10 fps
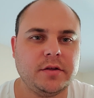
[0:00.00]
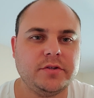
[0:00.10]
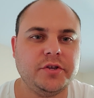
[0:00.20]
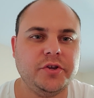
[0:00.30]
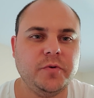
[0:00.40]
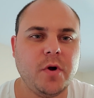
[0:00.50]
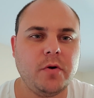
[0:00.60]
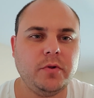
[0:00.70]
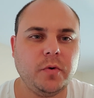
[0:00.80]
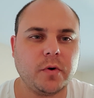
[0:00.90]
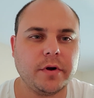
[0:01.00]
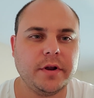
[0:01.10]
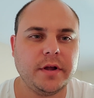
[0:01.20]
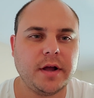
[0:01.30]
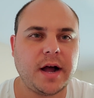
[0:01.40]
To you, O
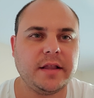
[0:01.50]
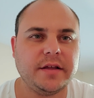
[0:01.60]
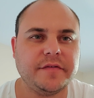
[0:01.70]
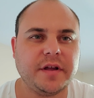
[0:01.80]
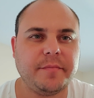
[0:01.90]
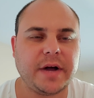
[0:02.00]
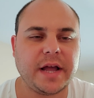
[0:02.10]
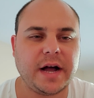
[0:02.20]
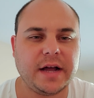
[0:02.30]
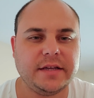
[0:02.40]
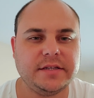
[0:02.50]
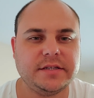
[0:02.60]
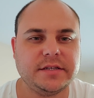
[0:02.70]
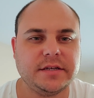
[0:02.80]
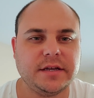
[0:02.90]
Lord, I lift up my eyes,